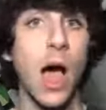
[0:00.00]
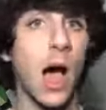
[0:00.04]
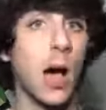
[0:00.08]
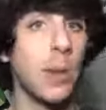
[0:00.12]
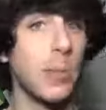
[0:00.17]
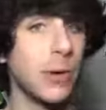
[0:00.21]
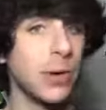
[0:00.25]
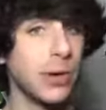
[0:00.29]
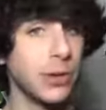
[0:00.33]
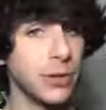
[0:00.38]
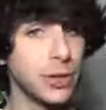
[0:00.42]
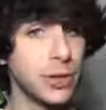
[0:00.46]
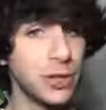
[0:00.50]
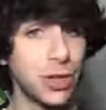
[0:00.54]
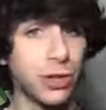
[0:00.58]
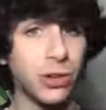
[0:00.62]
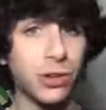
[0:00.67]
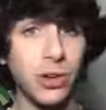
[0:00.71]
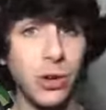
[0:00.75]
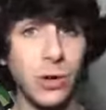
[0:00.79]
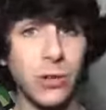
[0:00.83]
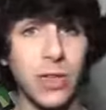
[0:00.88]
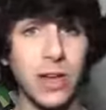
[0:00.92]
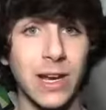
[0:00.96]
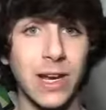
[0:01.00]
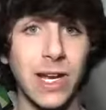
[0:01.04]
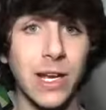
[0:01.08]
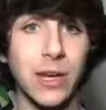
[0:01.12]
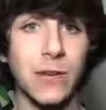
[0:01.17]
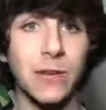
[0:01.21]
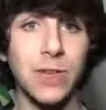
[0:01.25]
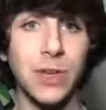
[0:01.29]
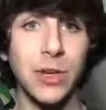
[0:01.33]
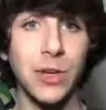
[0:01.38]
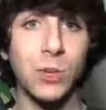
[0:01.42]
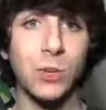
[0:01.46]
But you should know that
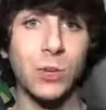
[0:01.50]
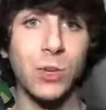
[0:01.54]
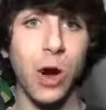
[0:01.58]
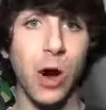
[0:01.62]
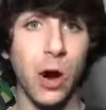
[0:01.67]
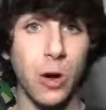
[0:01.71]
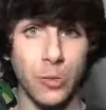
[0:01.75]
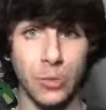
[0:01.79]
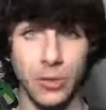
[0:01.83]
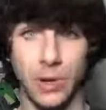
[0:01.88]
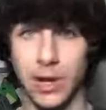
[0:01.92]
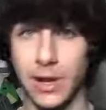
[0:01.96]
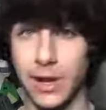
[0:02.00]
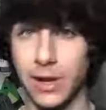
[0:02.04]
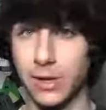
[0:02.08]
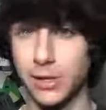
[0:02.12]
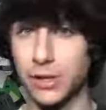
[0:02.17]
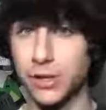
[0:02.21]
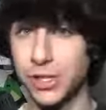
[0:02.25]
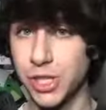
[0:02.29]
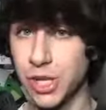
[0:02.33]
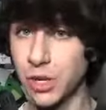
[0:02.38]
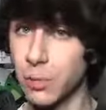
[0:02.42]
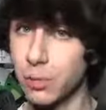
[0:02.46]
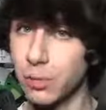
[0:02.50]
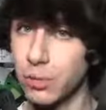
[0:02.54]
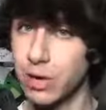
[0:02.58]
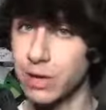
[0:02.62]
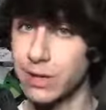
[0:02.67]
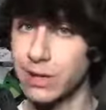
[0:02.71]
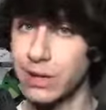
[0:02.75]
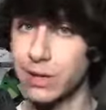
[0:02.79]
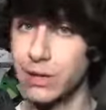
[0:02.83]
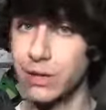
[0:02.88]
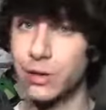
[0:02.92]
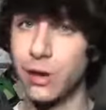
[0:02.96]
if you are planning on
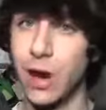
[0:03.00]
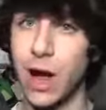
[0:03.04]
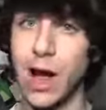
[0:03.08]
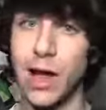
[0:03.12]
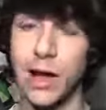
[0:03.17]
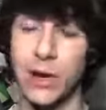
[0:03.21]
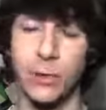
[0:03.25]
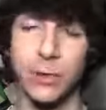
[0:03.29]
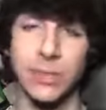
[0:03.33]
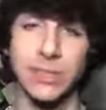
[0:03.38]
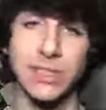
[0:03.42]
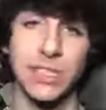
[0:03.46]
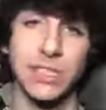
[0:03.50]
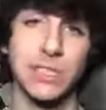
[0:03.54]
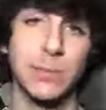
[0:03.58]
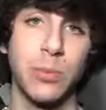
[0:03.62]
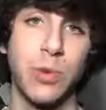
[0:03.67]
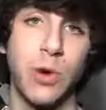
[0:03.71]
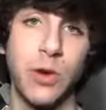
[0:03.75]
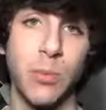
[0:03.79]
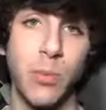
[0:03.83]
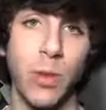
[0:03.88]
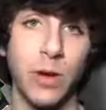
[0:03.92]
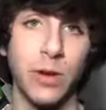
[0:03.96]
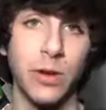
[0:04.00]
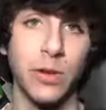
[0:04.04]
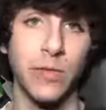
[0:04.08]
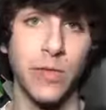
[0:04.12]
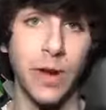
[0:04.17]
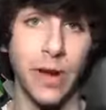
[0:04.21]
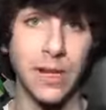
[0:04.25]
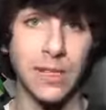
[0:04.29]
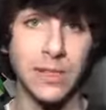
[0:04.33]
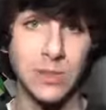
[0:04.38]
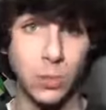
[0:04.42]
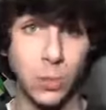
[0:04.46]
jailbreaking your iOS 6.1
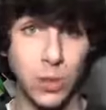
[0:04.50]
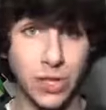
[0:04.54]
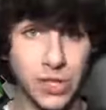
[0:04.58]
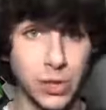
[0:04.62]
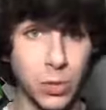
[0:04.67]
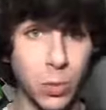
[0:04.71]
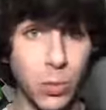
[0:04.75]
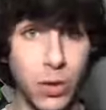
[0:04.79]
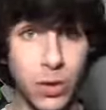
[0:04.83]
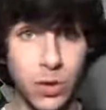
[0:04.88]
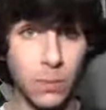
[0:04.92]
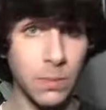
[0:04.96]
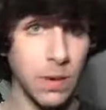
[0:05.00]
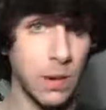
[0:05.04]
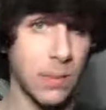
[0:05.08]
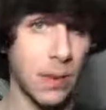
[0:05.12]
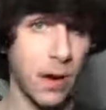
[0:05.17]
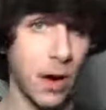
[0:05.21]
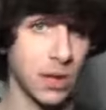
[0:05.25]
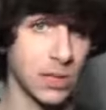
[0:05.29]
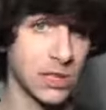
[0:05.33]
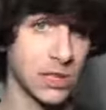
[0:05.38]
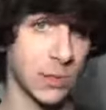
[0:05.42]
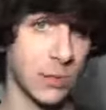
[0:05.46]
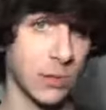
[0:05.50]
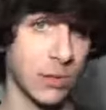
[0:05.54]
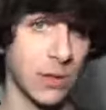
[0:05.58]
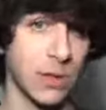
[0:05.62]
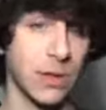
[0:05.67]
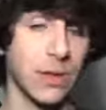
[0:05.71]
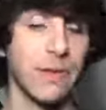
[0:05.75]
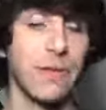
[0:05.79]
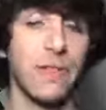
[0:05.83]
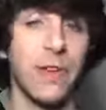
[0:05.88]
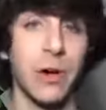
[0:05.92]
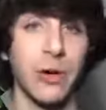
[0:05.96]
device, which will be possible
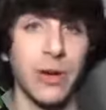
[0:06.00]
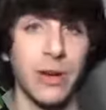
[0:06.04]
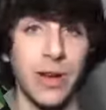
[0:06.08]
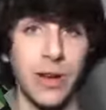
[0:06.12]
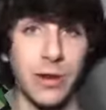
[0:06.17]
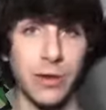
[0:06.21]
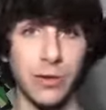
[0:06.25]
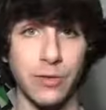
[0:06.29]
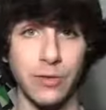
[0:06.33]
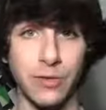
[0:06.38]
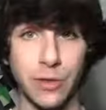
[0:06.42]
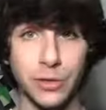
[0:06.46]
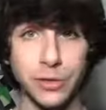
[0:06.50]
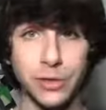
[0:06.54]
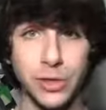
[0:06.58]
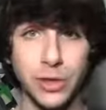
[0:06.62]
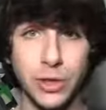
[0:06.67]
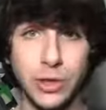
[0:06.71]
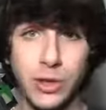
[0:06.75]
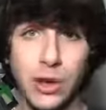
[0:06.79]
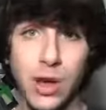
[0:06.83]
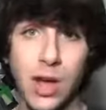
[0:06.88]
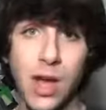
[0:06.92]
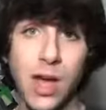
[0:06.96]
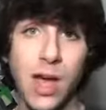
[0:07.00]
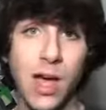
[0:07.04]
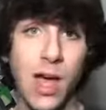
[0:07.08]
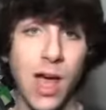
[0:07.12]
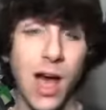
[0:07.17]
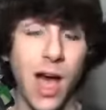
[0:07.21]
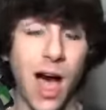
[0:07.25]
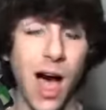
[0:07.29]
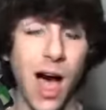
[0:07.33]
in the very near future,